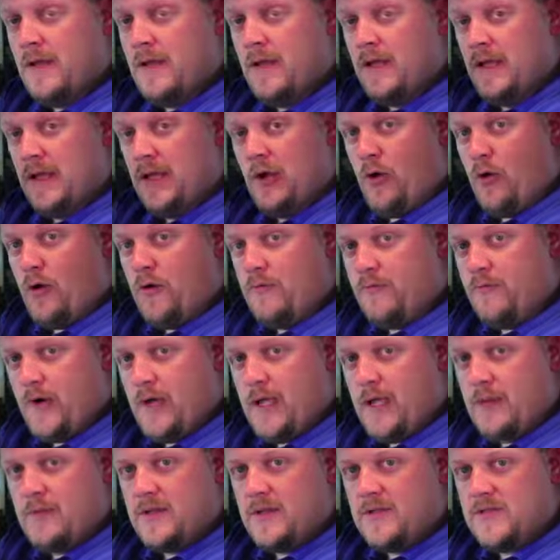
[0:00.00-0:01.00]
In order for
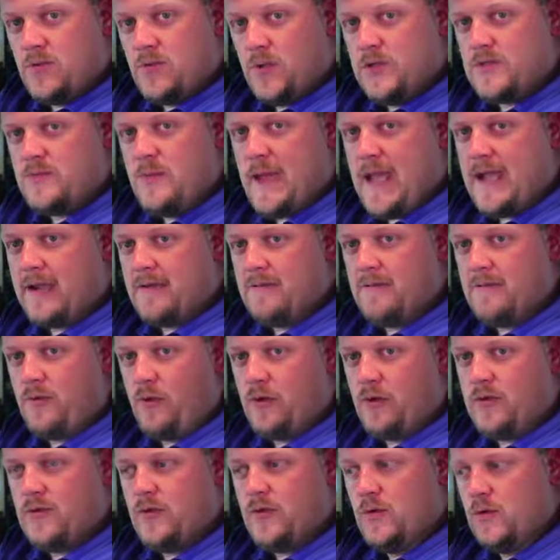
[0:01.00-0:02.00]
him to switch back and
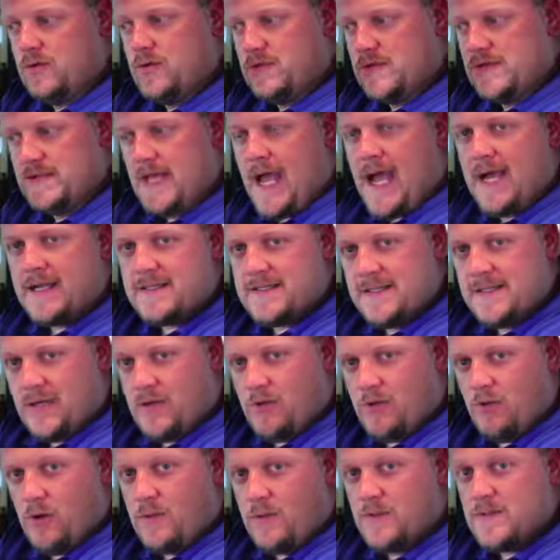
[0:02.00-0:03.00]
forth to his stock set
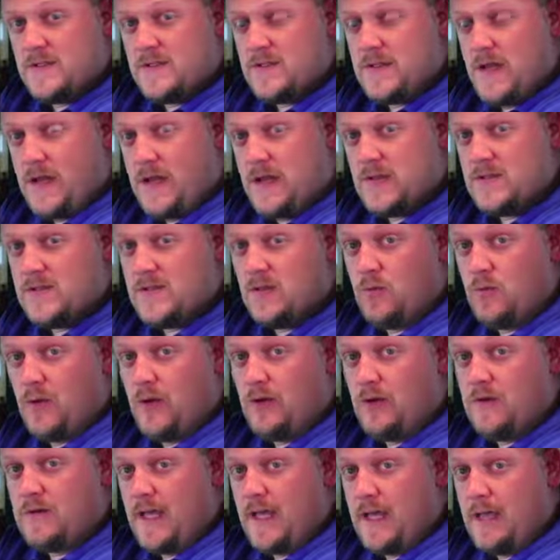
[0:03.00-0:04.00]
of rims and tires in the
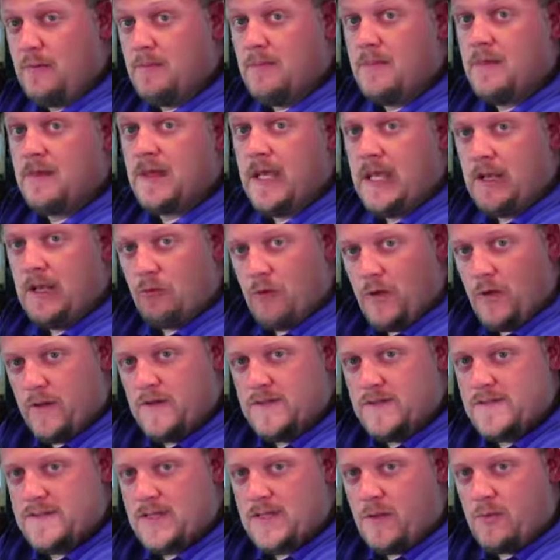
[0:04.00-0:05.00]
wintertime and run
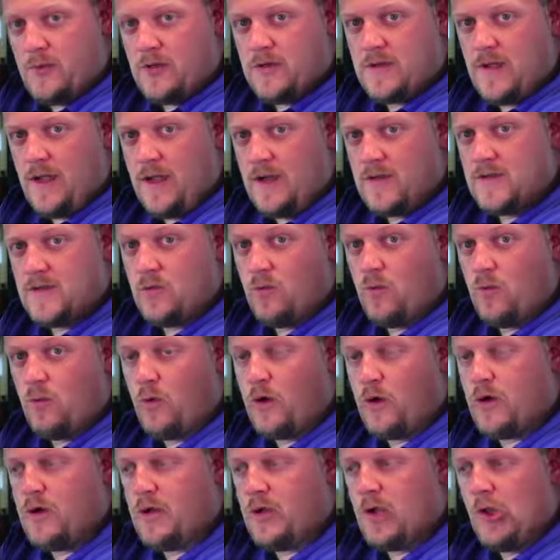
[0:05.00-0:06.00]
these summer tires, we're
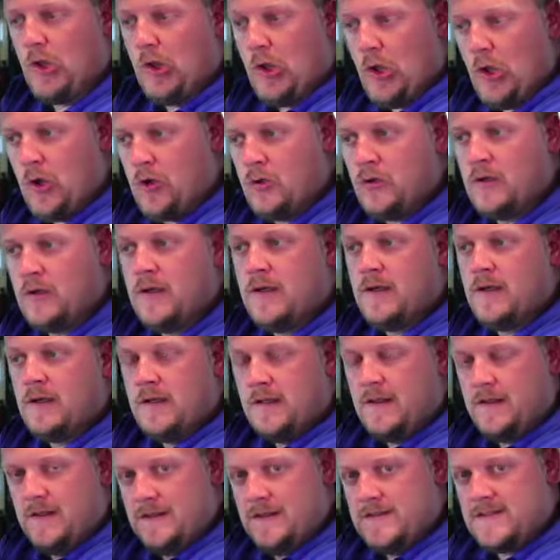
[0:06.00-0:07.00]
going to clone
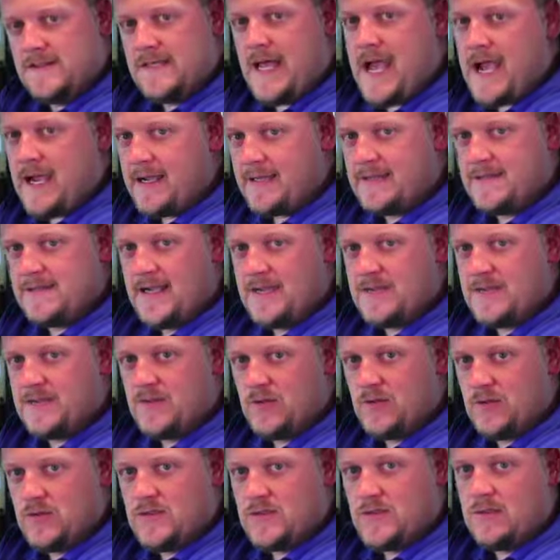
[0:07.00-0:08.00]
these stock
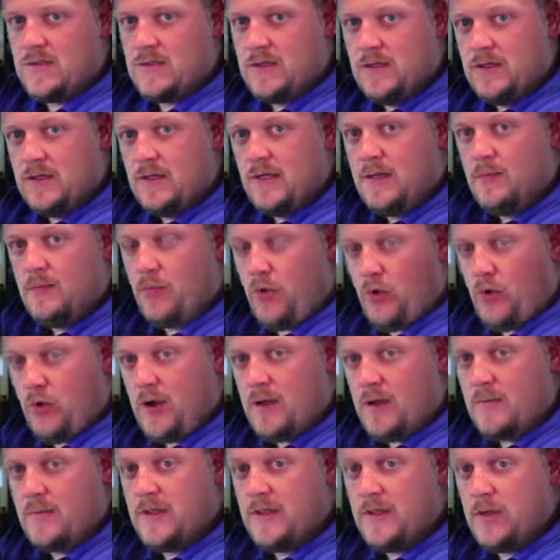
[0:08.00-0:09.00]
sensors,
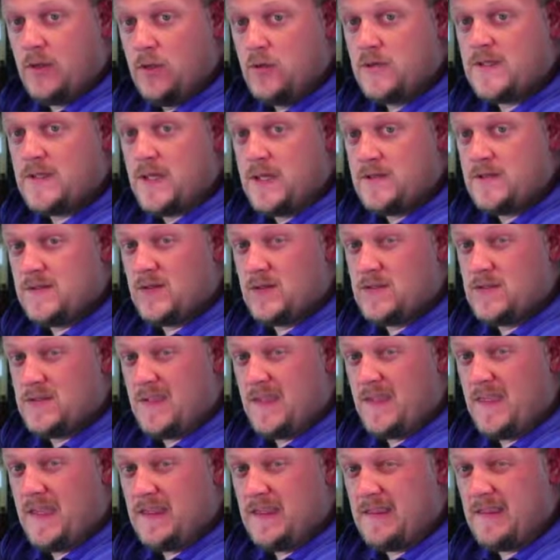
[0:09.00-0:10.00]
program the new sensors to
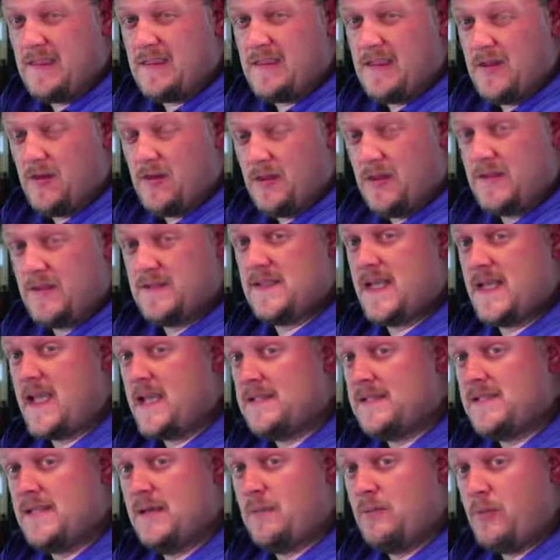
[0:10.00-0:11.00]
think that they're the
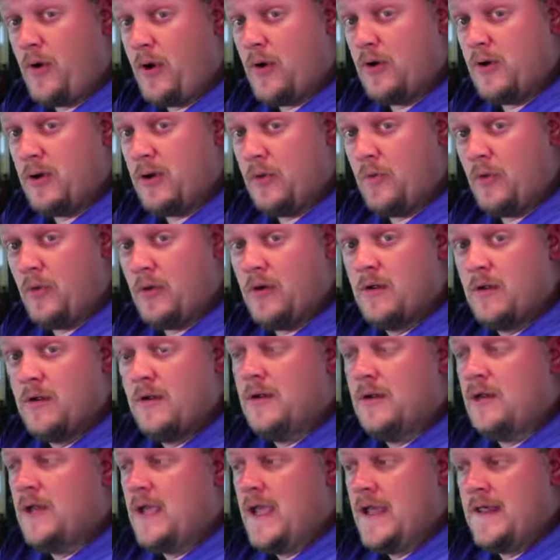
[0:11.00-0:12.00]
exact same part number,
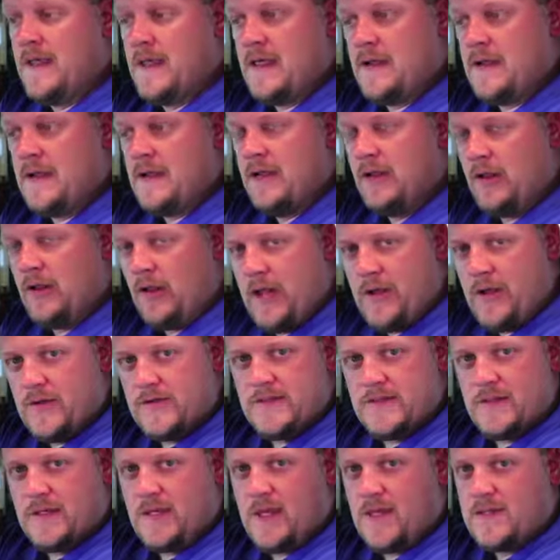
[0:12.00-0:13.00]
and then it allows
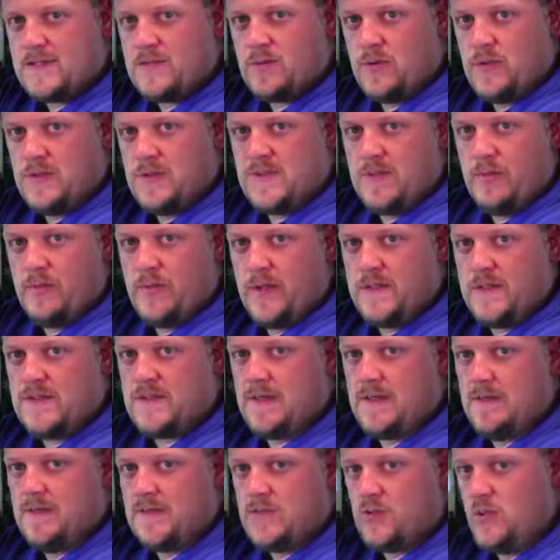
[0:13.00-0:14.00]
the customer the
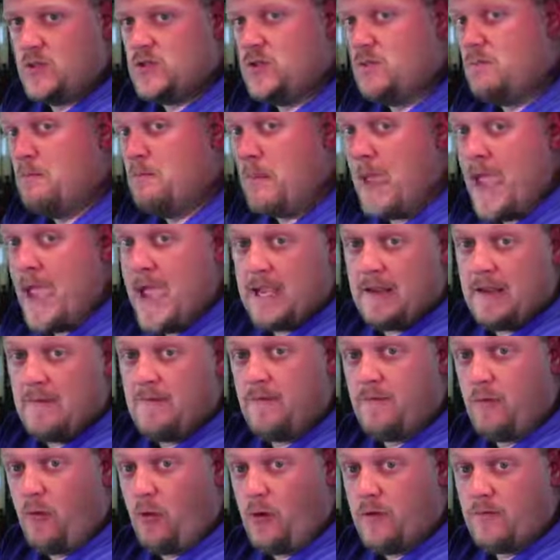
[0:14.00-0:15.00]
simplicity of switching back and
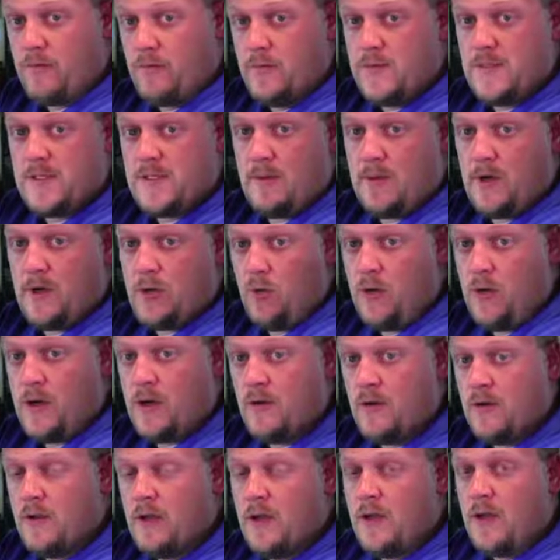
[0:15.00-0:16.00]
forth from summer to
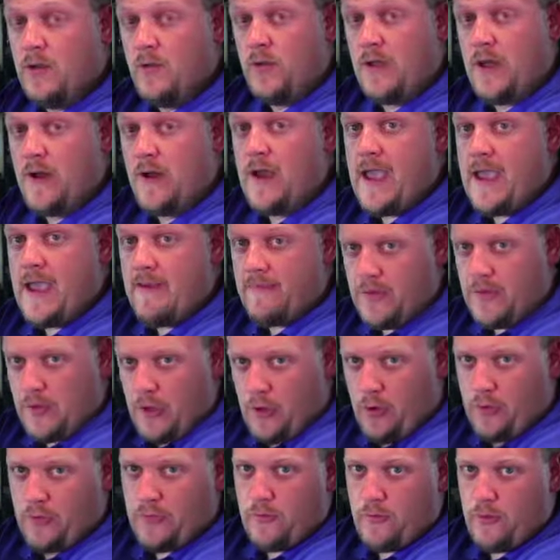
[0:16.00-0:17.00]
winter without having to
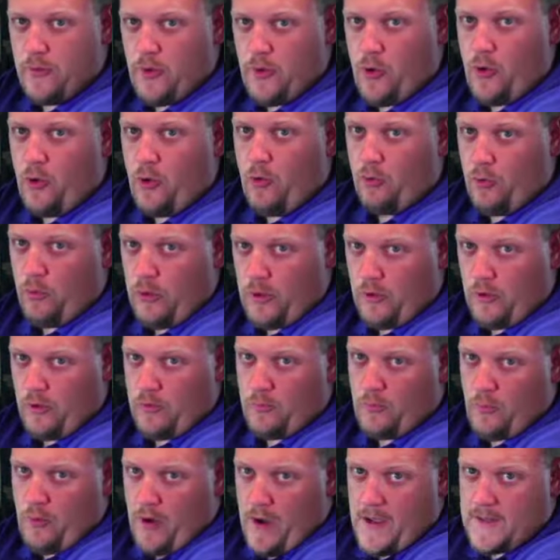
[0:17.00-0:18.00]
go through the whole relearn
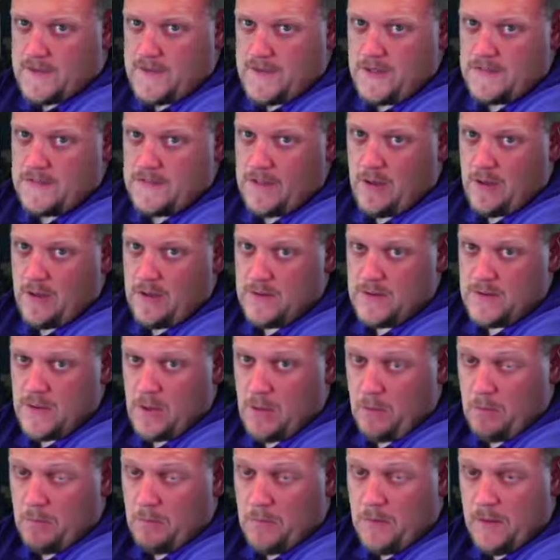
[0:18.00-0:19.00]
process here on his
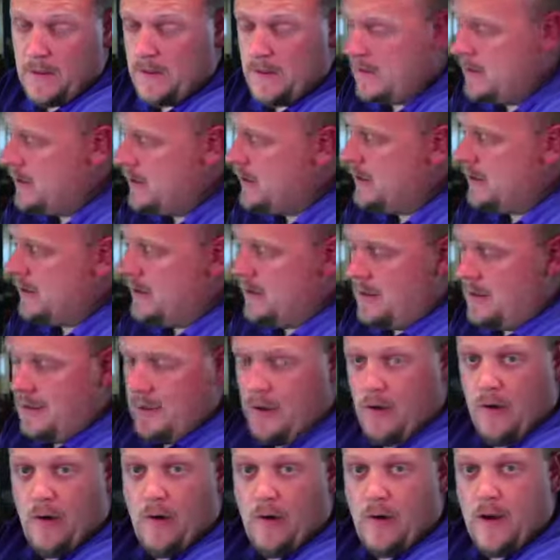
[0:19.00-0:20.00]
own.
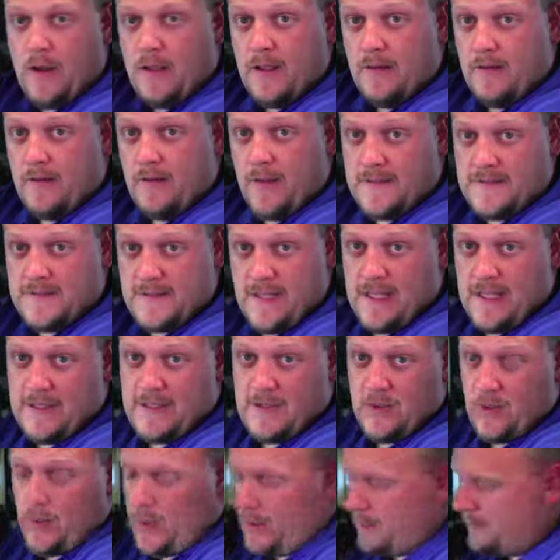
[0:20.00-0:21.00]
All right, let's get
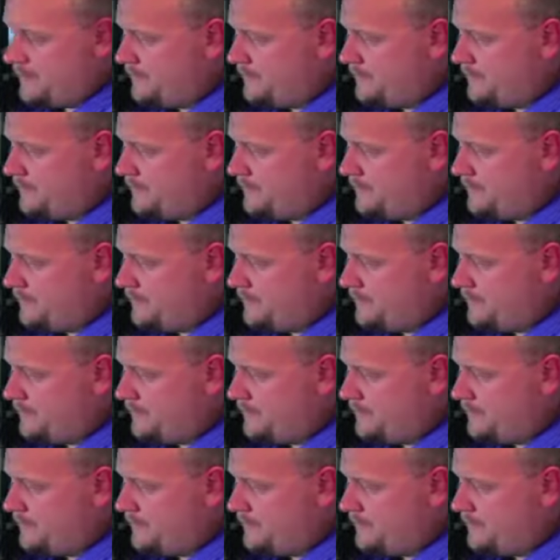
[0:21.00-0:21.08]
to it.